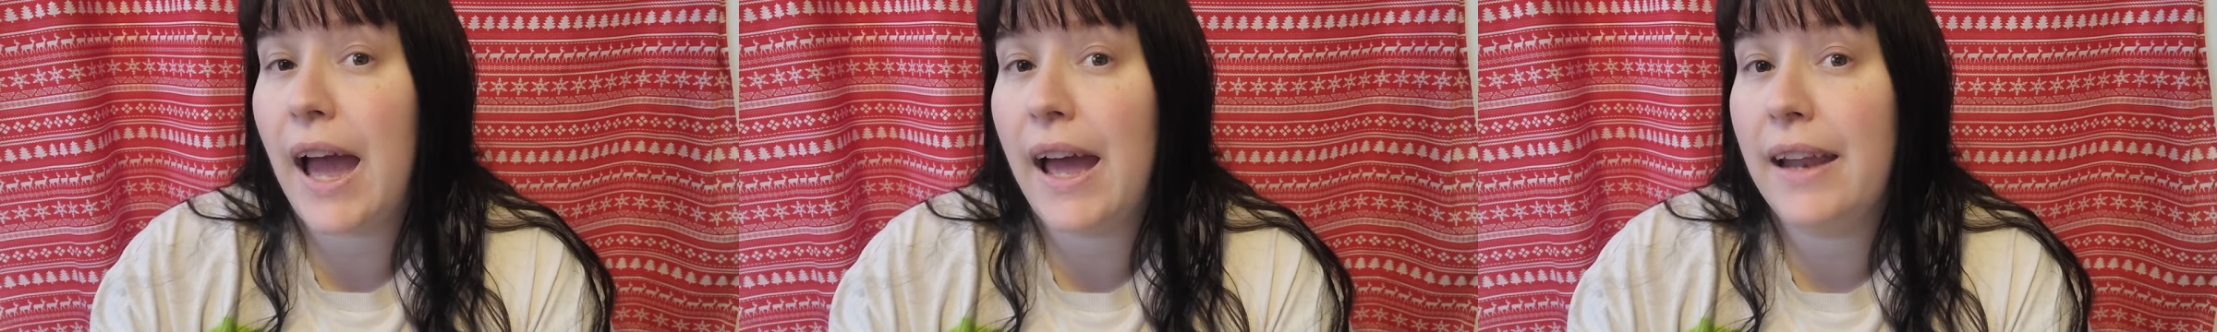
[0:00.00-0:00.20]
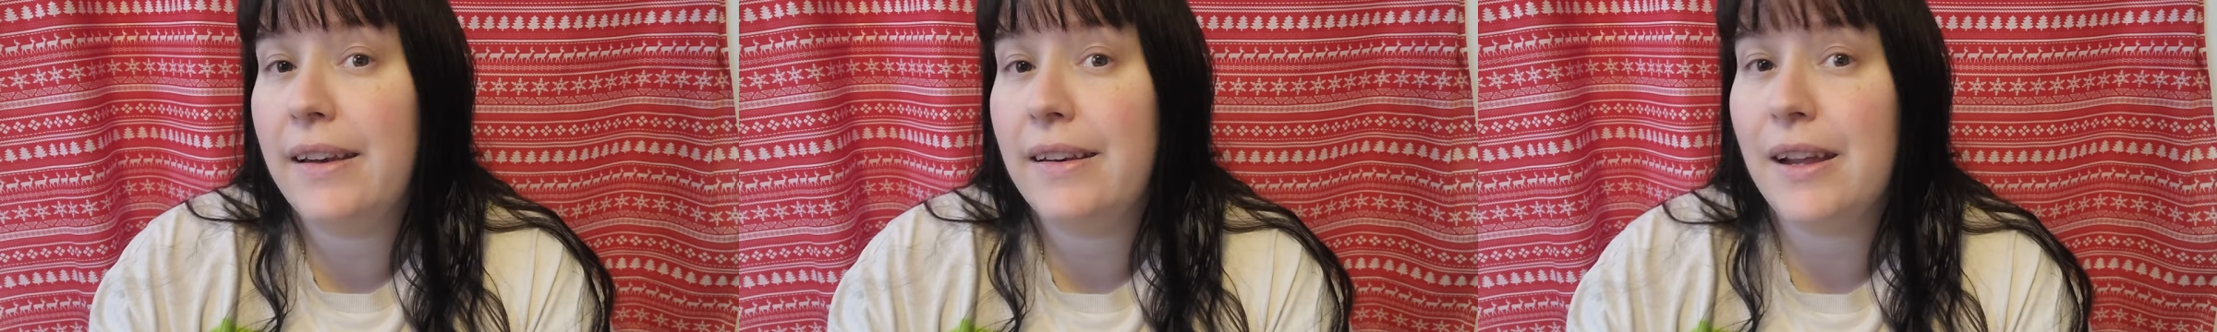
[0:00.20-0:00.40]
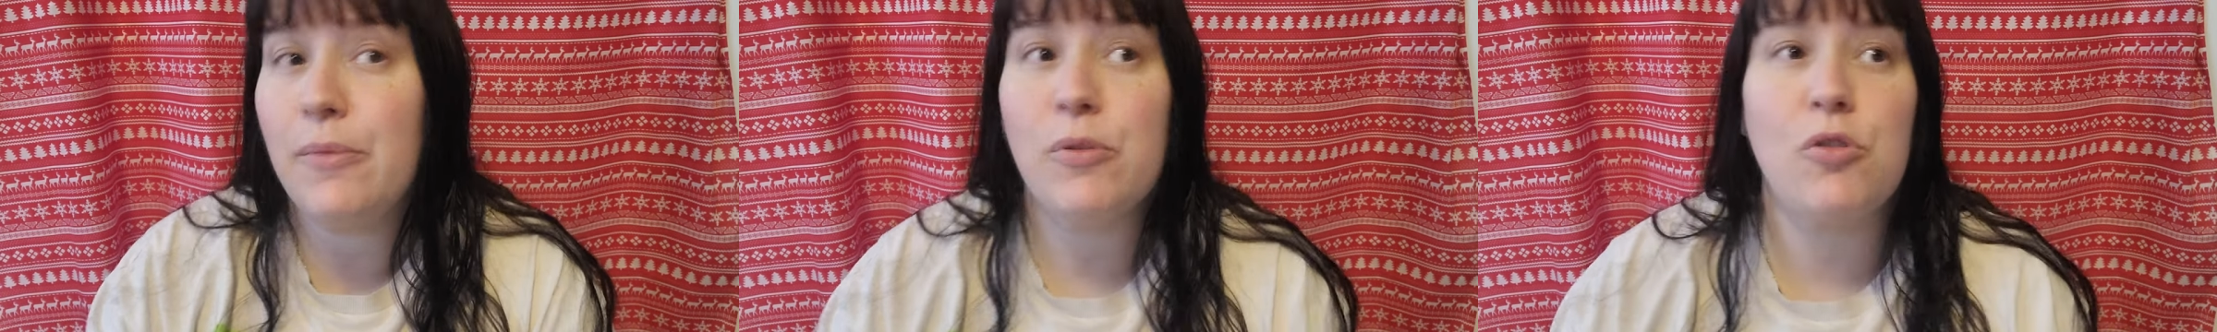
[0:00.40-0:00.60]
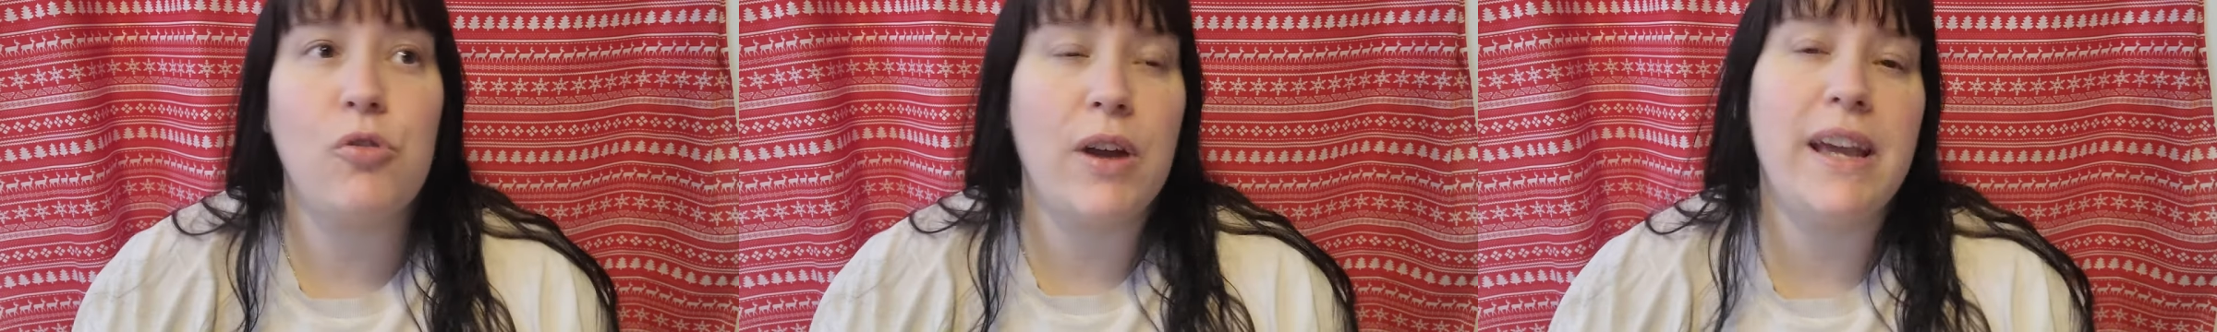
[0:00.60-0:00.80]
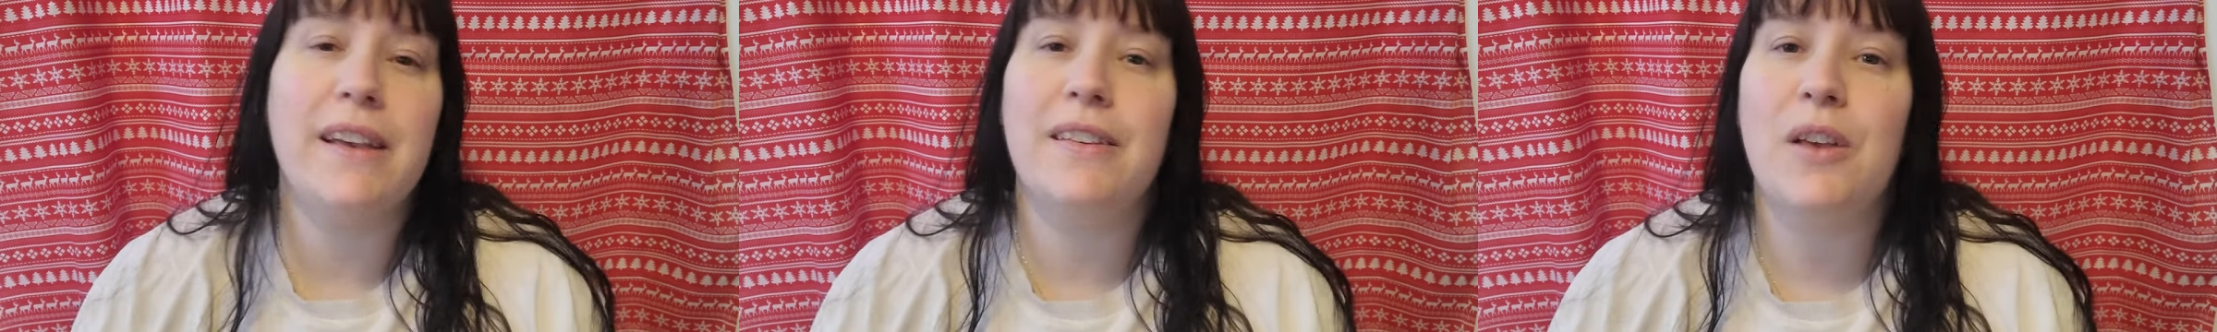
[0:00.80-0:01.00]
and it was
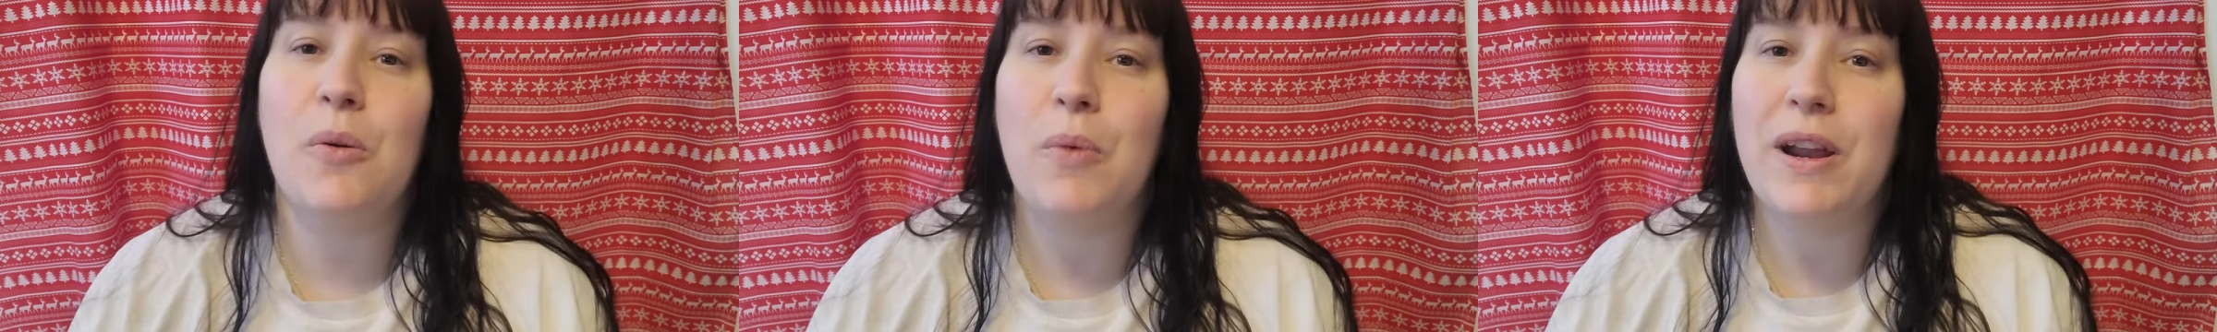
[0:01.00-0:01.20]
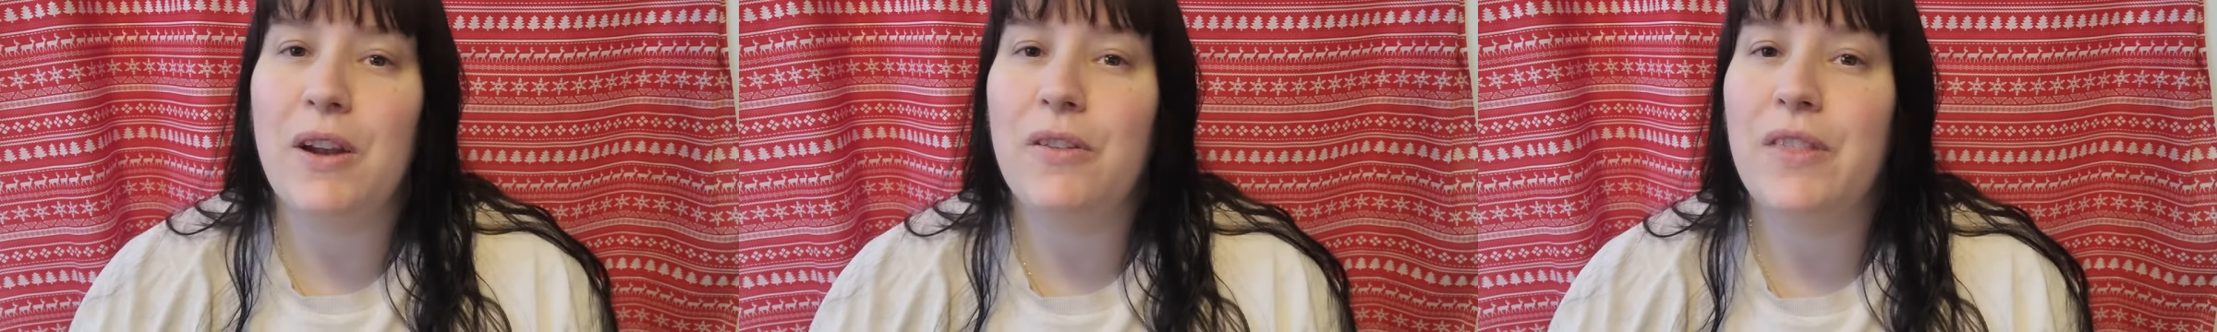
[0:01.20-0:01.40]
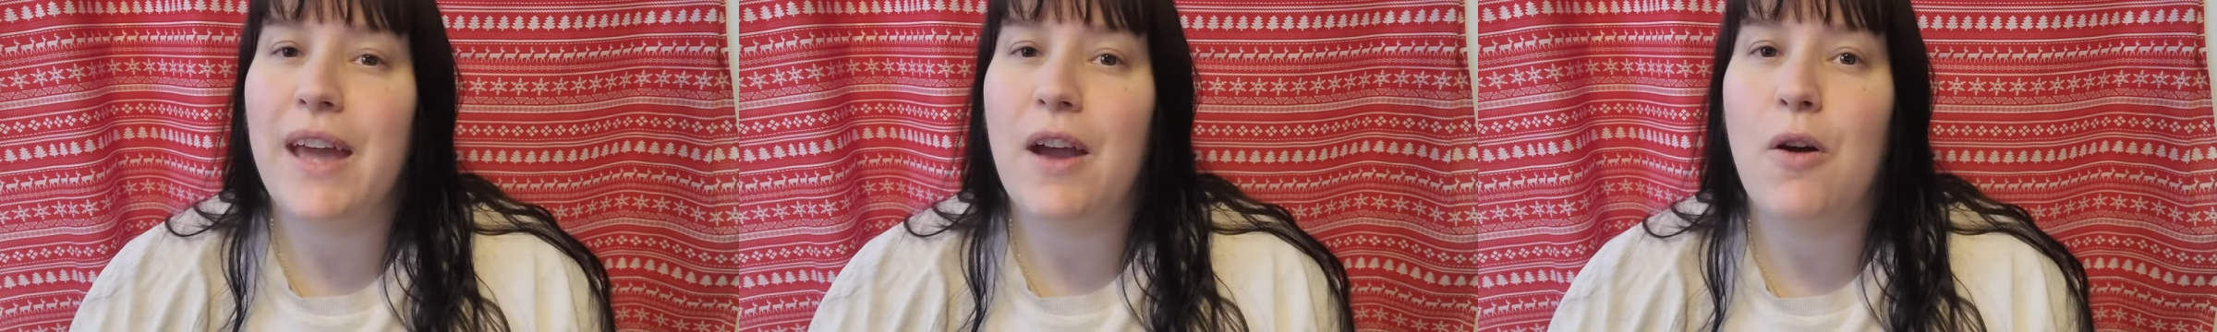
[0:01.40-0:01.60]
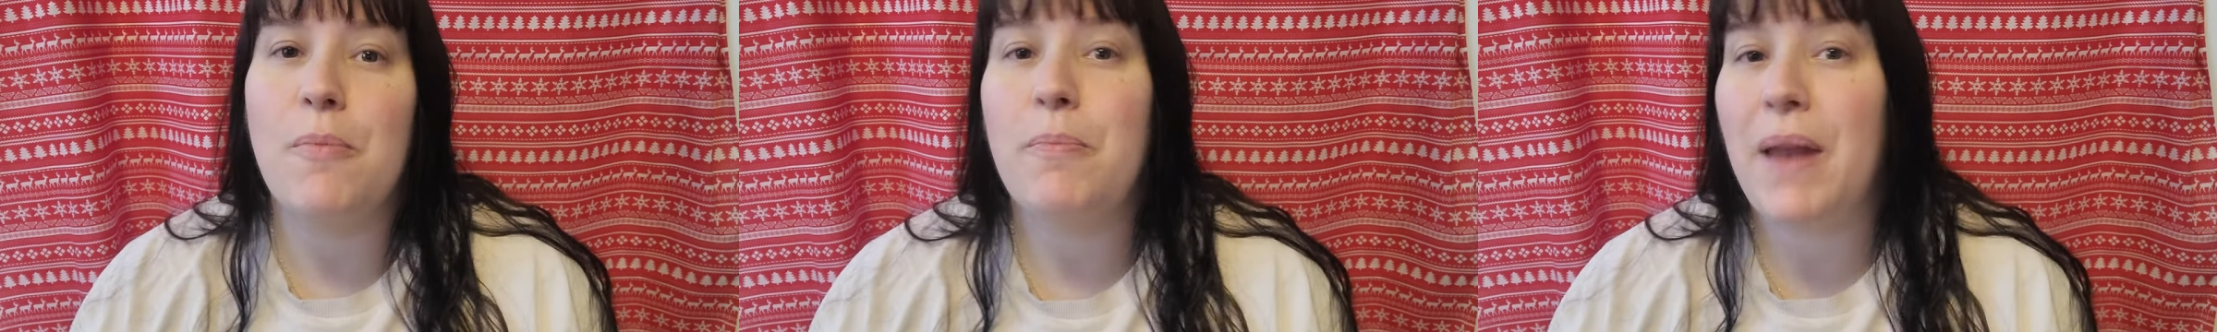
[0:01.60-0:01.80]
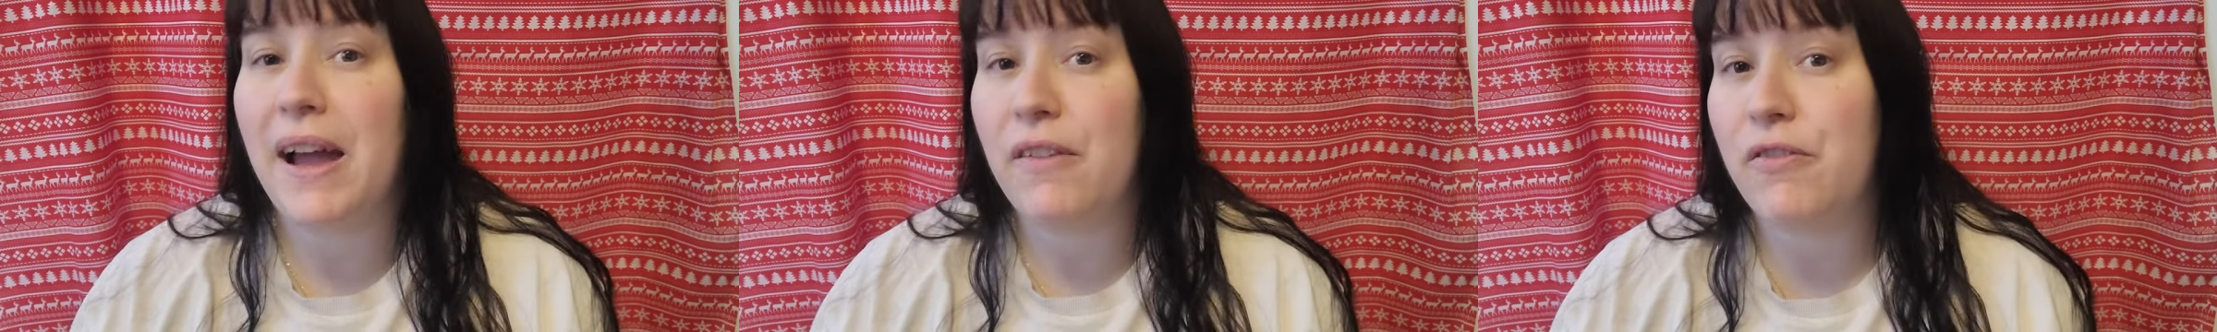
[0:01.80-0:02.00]
great because I went on there
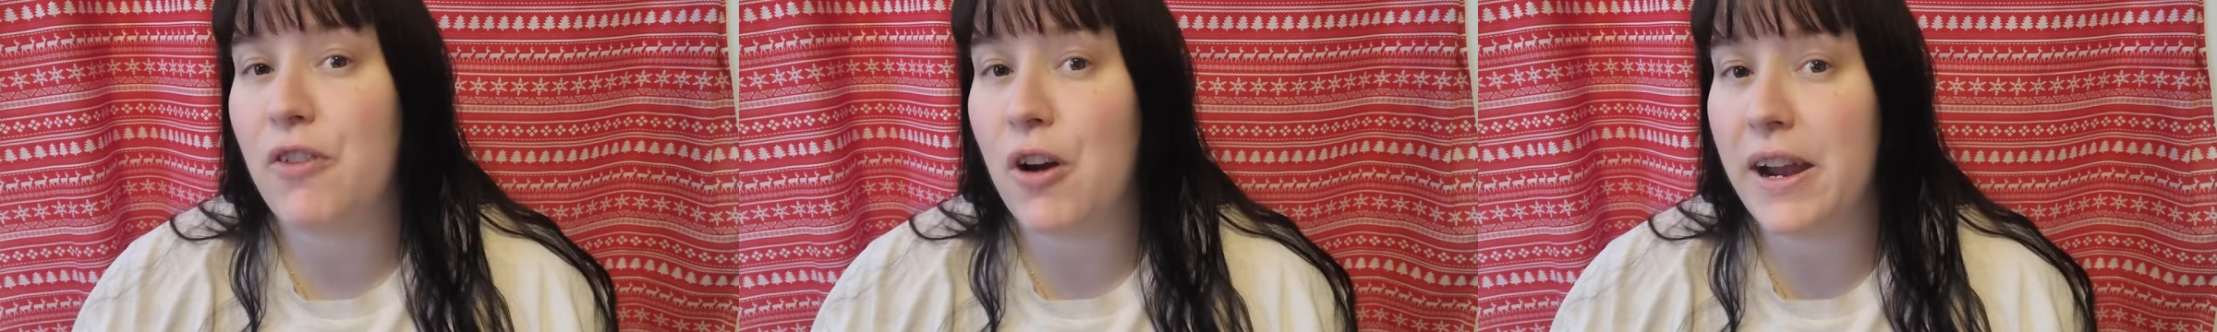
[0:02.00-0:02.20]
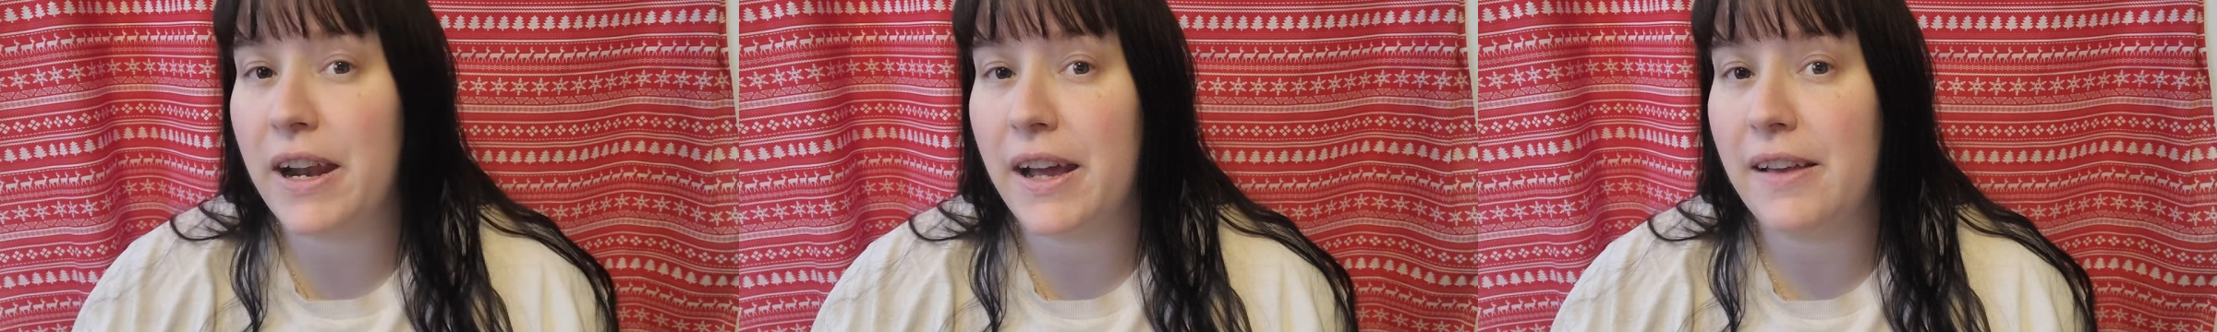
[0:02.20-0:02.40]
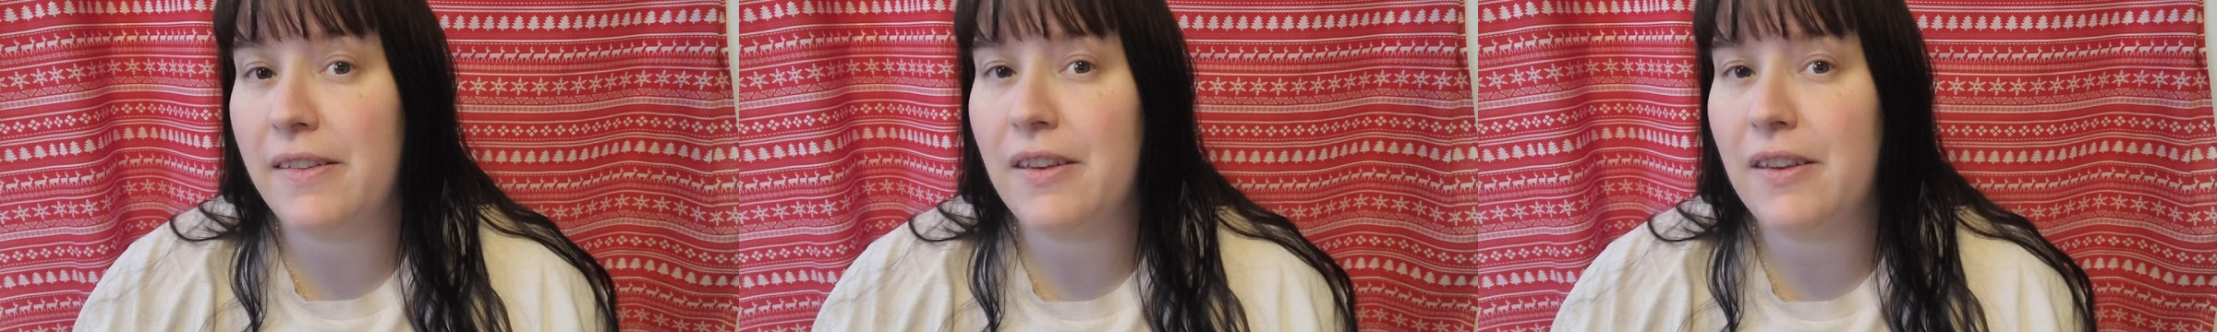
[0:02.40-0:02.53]
on Black Friday.